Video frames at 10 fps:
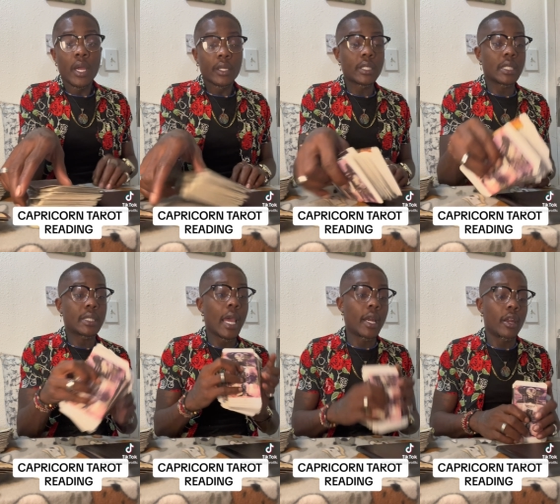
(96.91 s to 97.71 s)
This is
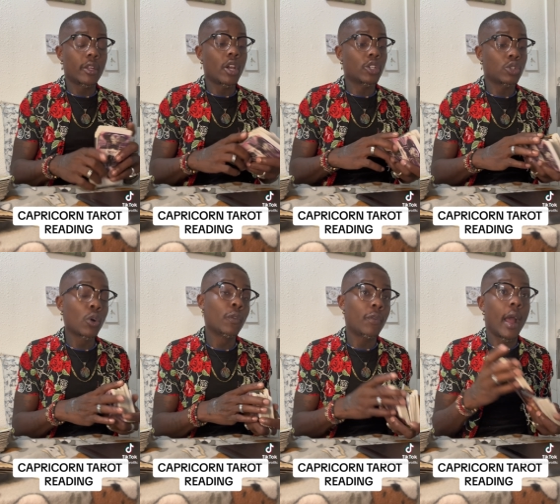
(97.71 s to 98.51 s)
standing in your
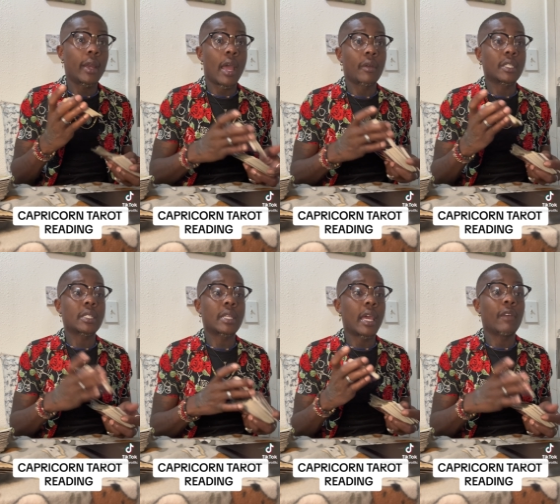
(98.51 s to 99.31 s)
truth right now. This is
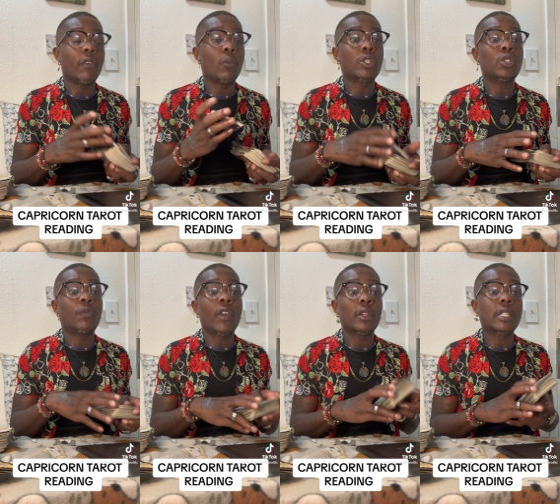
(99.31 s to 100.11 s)
standing for what you
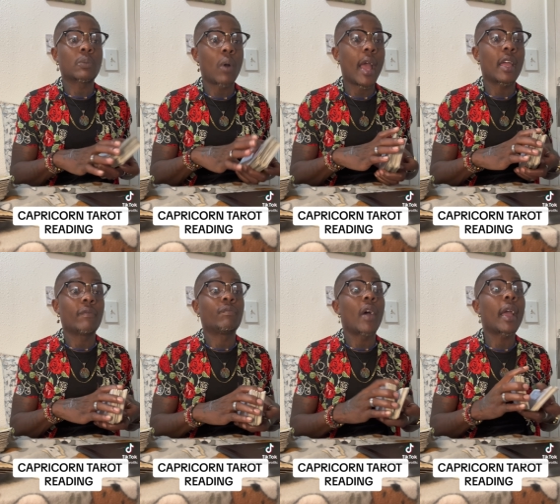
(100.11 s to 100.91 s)
feel is right
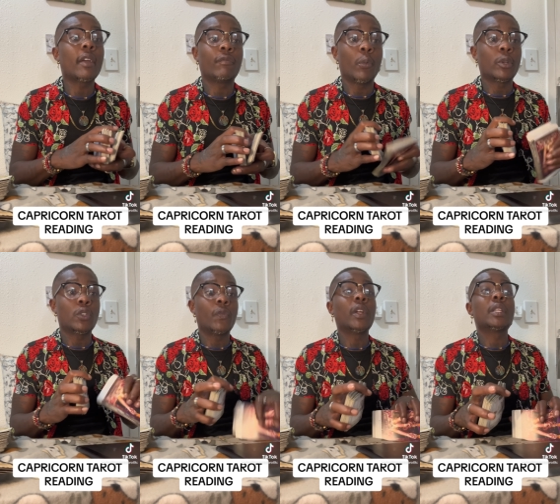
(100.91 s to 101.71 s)
and fighting for what
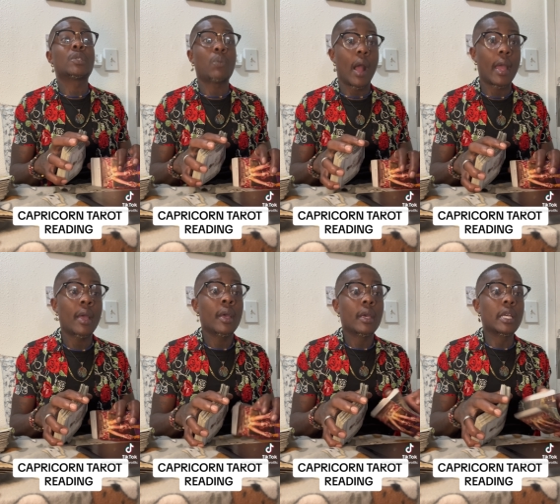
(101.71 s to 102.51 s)
you feel is right
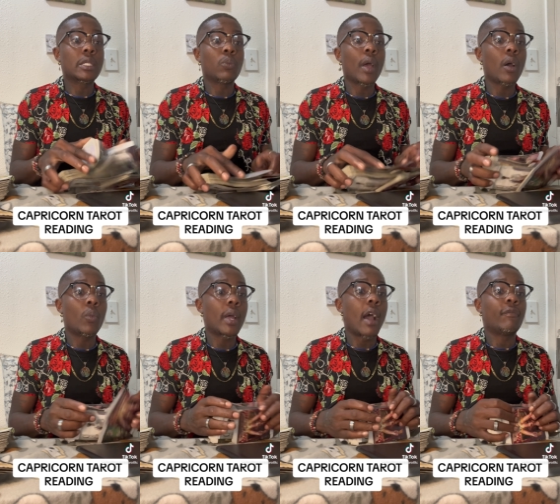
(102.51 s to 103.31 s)
as well.
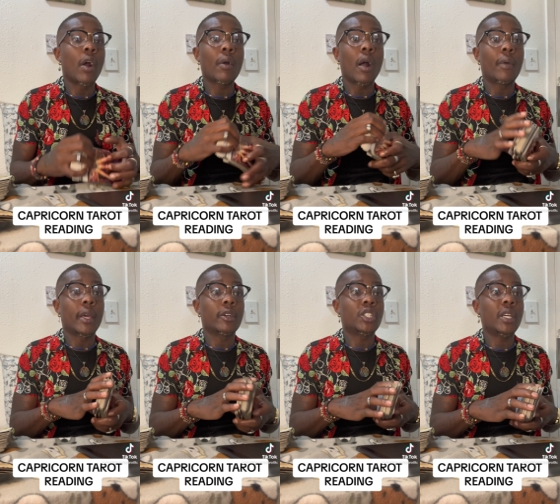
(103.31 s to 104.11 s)
We got Virgo
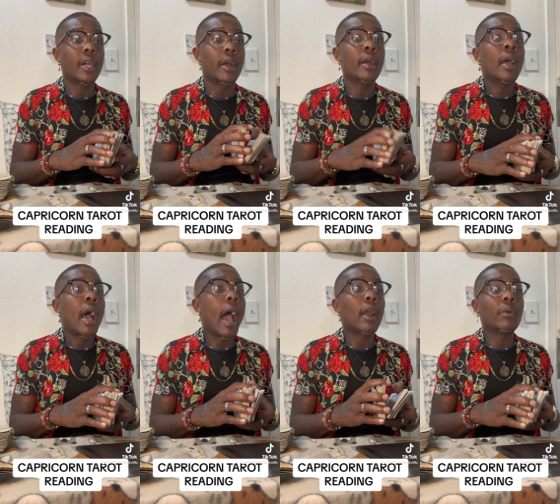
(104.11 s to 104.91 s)
energy here.
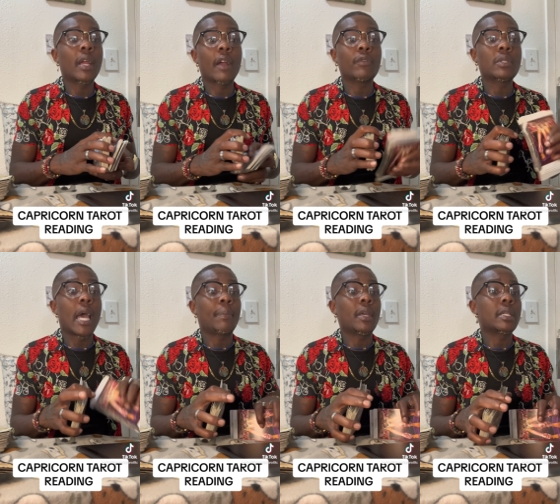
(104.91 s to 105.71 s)
I don't care if you
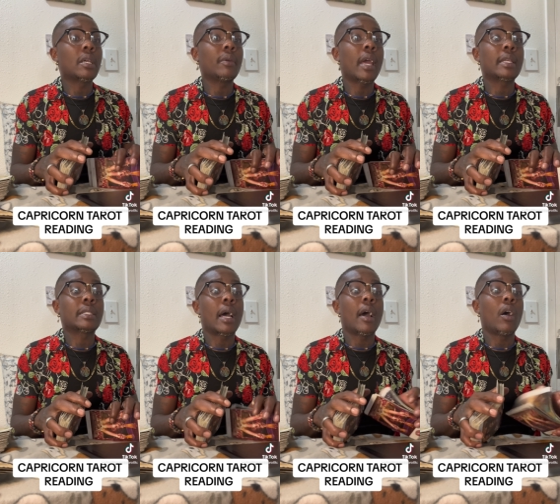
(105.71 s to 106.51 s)
type in your zodiac
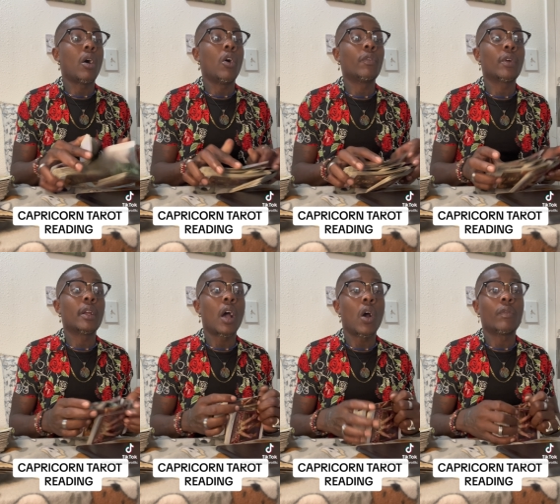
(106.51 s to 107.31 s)
sign over
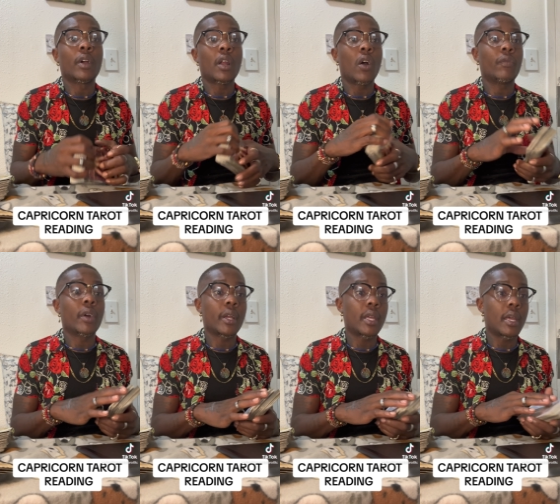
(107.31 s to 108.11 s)
and over and
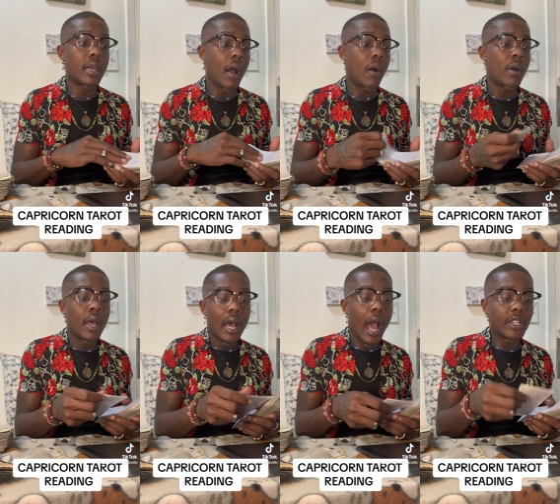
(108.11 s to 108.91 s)
over again, y'all.
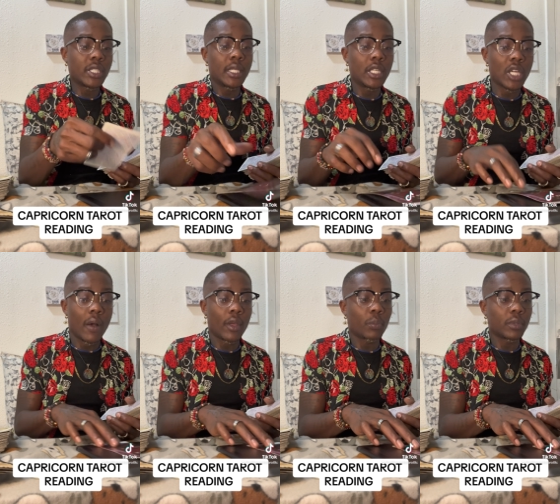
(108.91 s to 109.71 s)
I just need
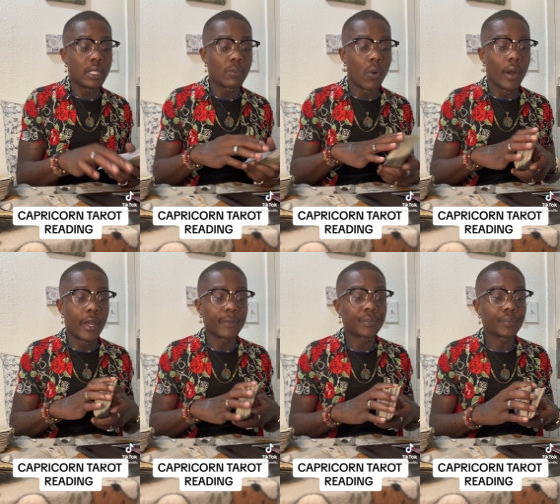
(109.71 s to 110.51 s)
y'all help this morning.